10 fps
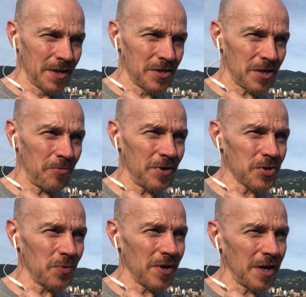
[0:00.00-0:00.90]
So if we're
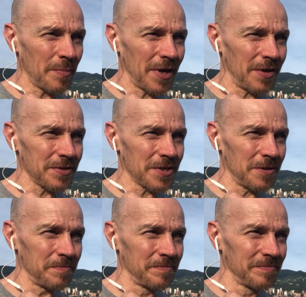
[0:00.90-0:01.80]
talking about,
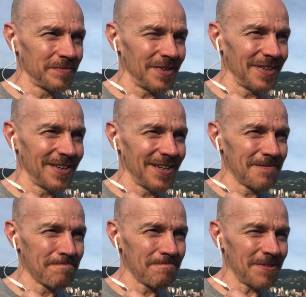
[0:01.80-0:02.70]

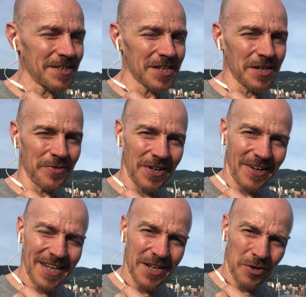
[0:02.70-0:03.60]
let's say something
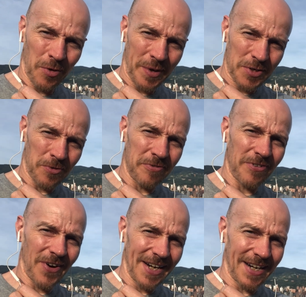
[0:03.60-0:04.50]
like economics or
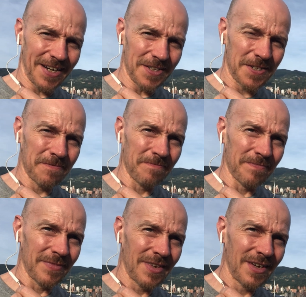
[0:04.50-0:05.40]
finance.
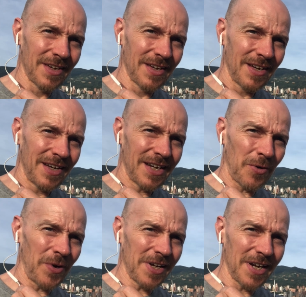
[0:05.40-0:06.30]
Now
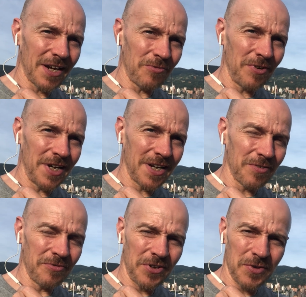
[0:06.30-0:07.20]
we could get really
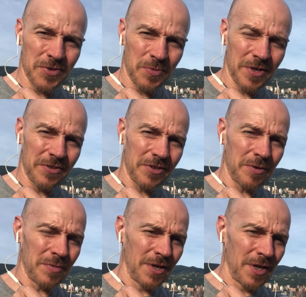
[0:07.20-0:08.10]
confused with,
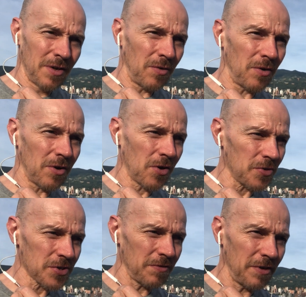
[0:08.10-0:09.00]

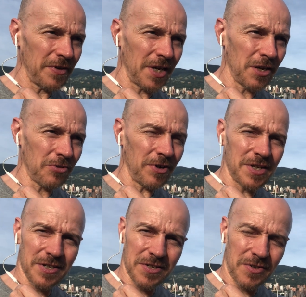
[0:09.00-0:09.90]
cost of living
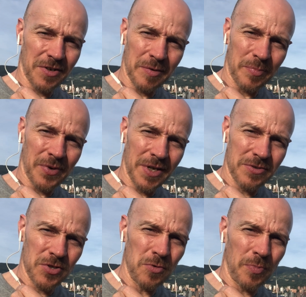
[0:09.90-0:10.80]
increase has gone up by
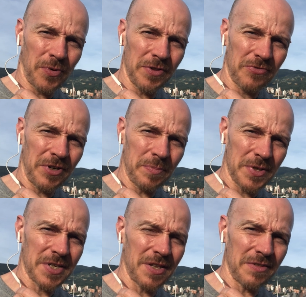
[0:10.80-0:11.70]

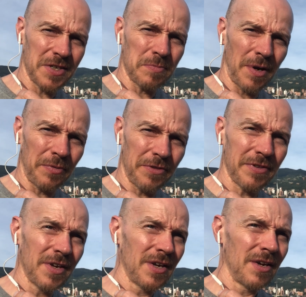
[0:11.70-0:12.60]
2.3% this month,
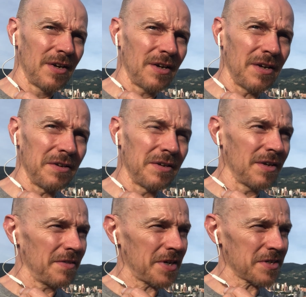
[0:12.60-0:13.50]
and
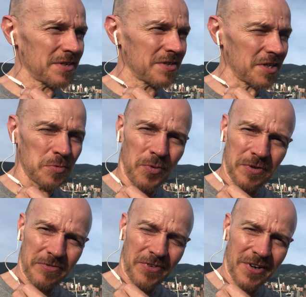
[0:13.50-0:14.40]
that's a
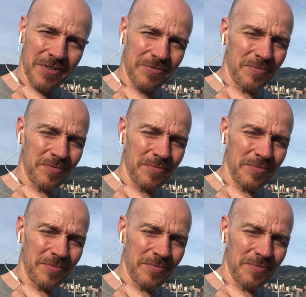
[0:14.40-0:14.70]
6.5%,